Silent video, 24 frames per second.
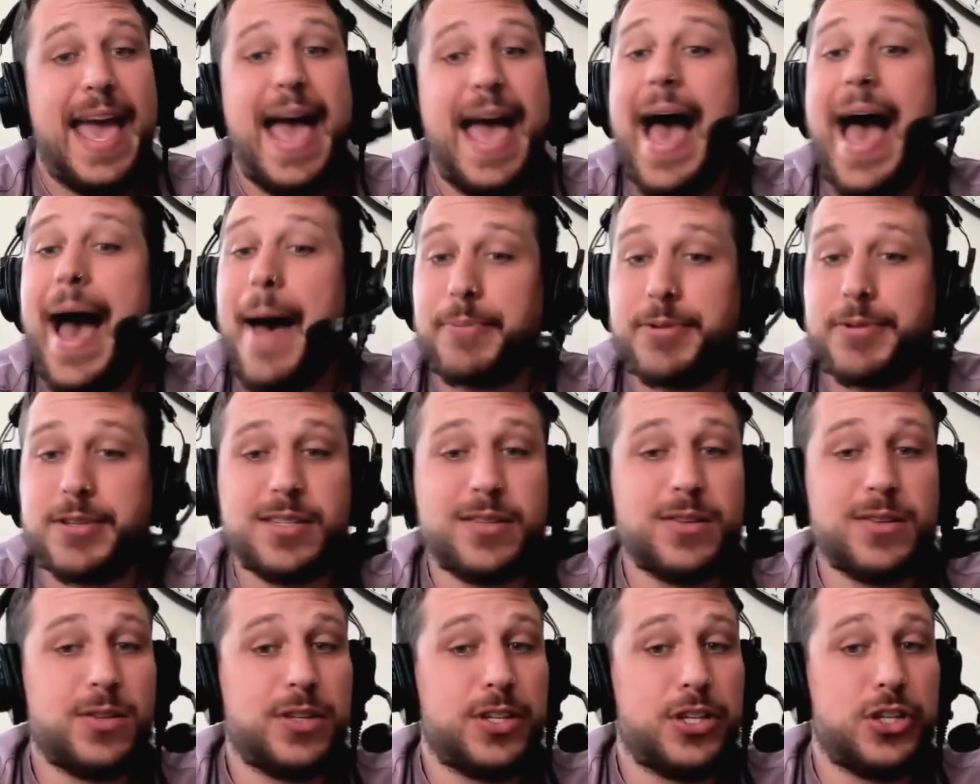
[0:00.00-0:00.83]

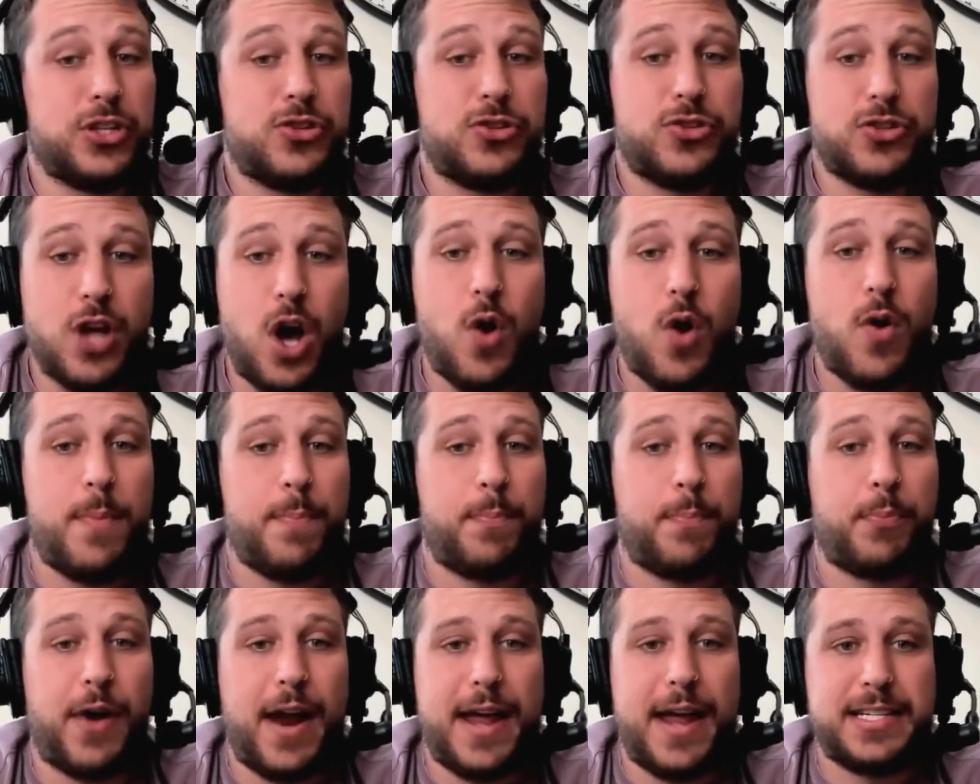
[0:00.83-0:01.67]
absolutely so
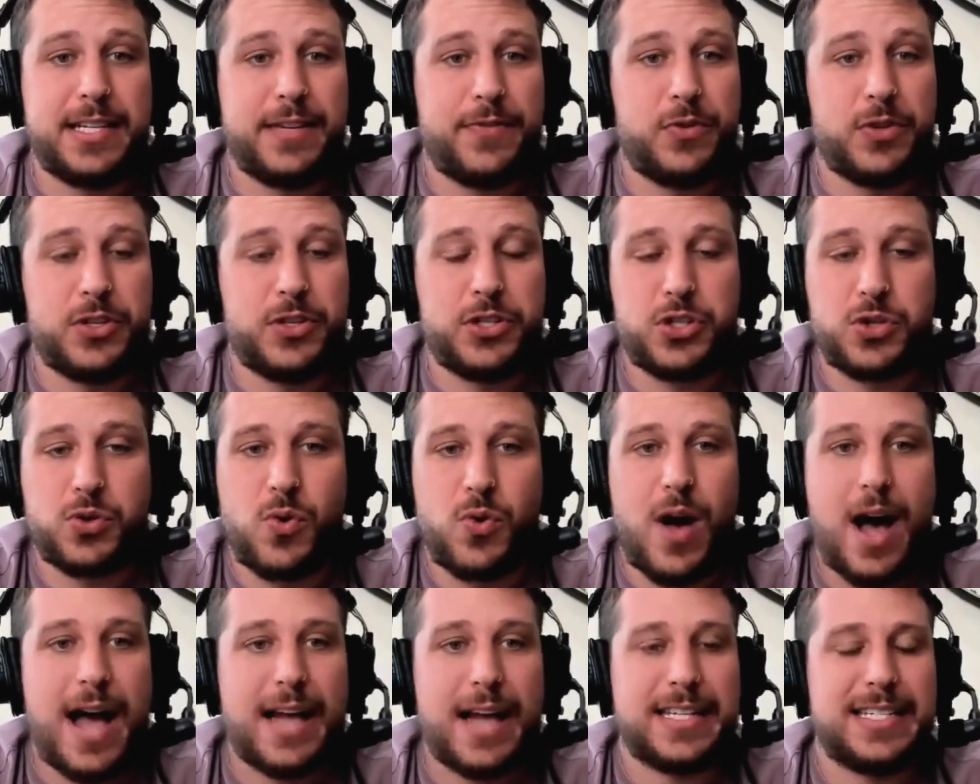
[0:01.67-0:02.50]
impressive with
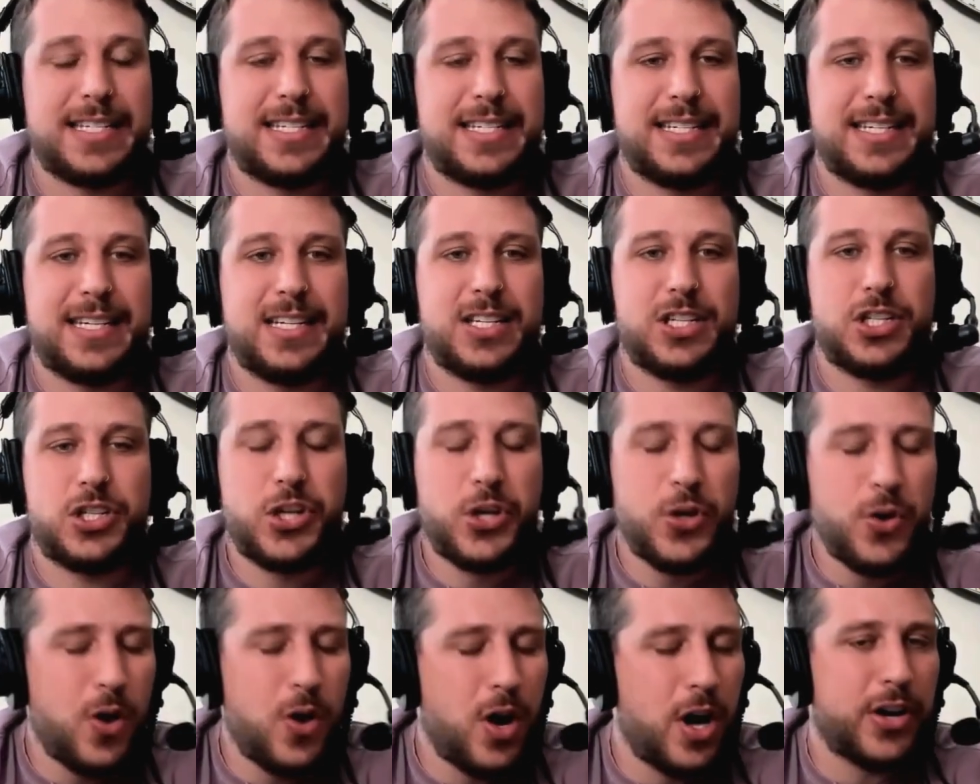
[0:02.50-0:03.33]
squats,
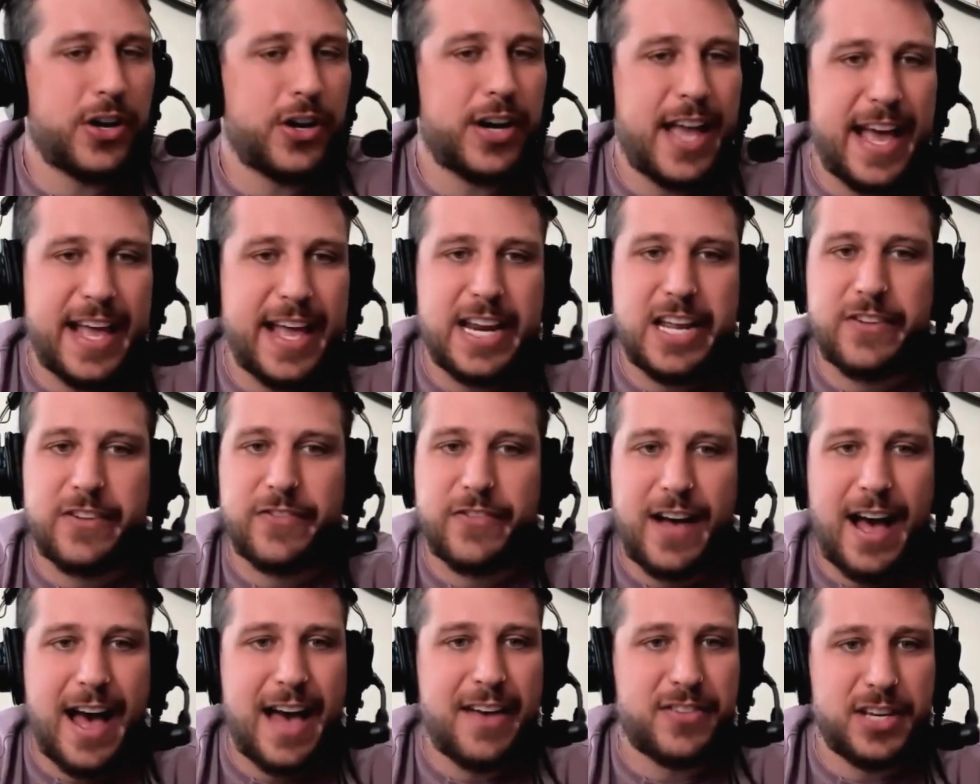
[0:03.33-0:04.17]

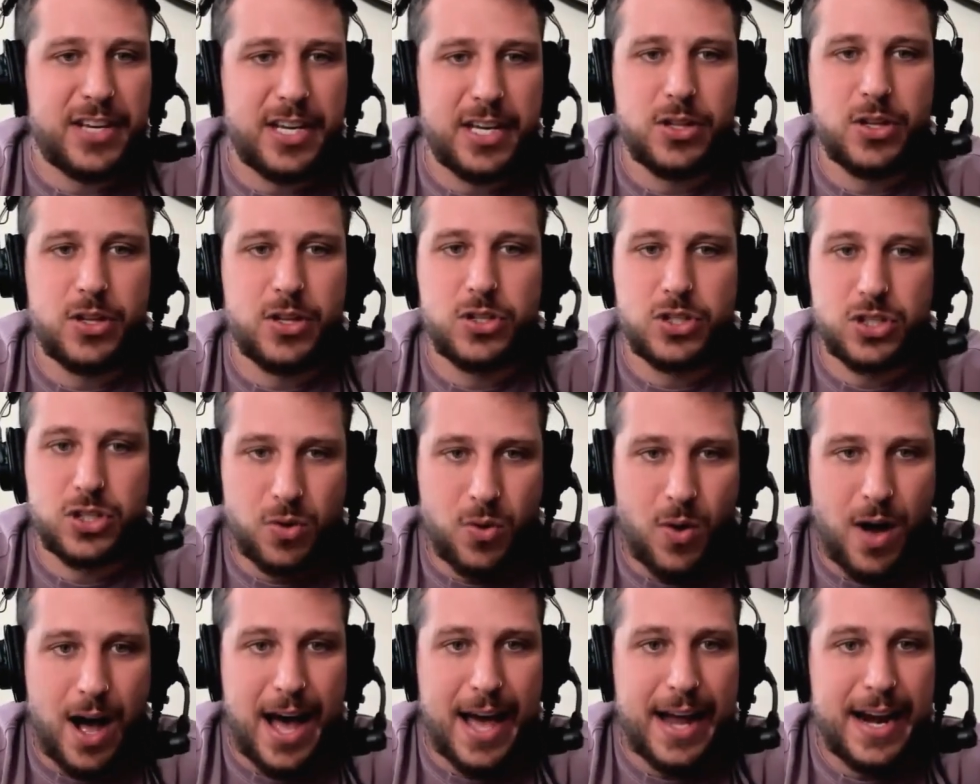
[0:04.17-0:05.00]
285 kilo
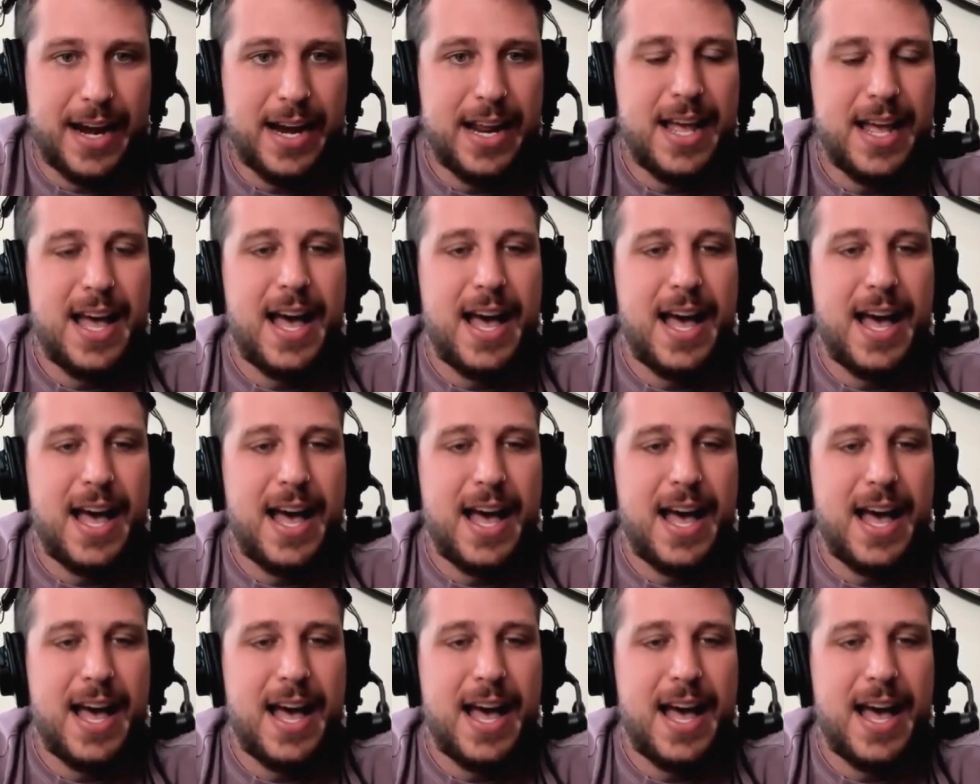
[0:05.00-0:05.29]
squat,